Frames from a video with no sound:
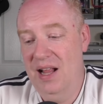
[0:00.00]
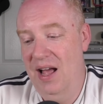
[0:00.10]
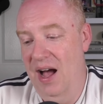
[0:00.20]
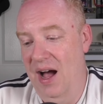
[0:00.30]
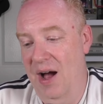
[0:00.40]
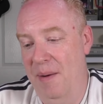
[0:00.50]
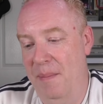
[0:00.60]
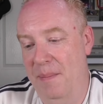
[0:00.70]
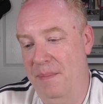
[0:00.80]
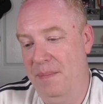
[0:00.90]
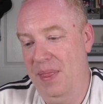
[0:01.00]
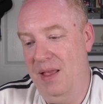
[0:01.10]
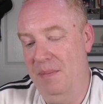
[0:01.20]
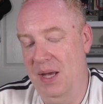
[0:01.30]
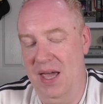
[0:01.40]

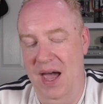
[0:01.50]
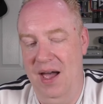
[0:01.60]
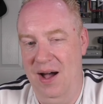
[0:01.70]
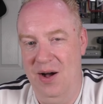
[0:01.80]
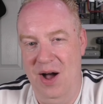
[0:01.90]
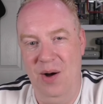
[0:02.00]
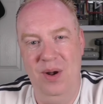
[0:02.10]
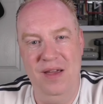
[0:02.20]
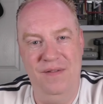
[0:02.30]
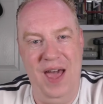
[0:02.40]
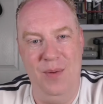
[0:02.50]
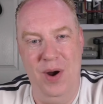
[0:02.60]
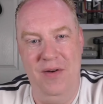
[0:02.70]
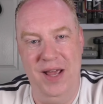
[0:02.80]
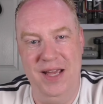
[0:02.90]
But yeah, I'll leave that
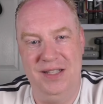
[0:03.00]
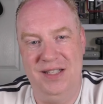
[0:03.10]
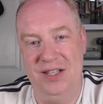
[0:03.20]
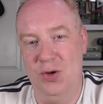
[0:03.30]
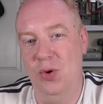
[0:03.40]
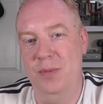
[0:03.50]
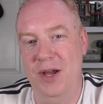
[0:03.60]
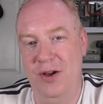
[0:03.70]
where it is because that's caused